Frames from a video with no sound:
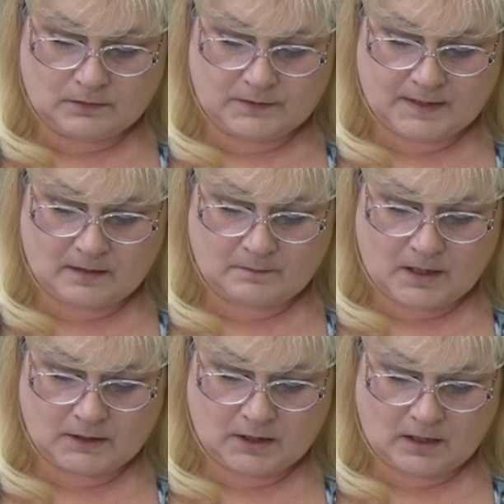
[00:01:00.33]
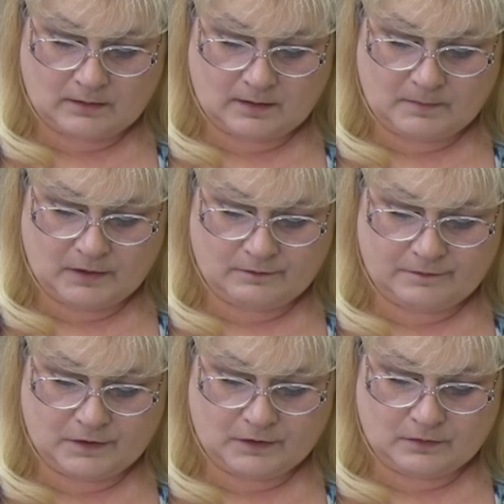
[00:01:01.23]
You said, my child, I'm here
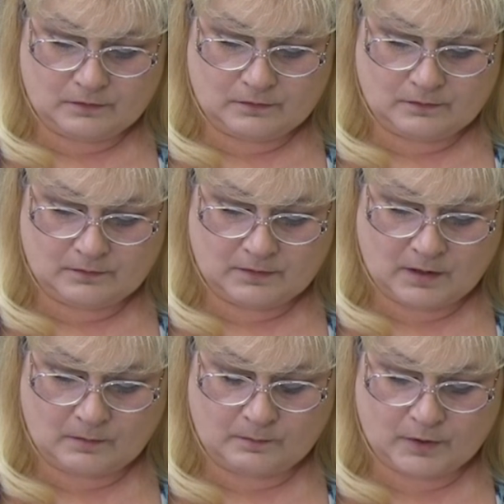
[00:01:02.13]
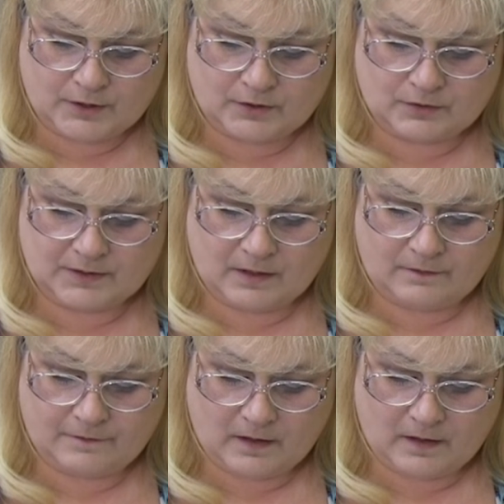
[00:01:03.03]
for you. Now brush yourself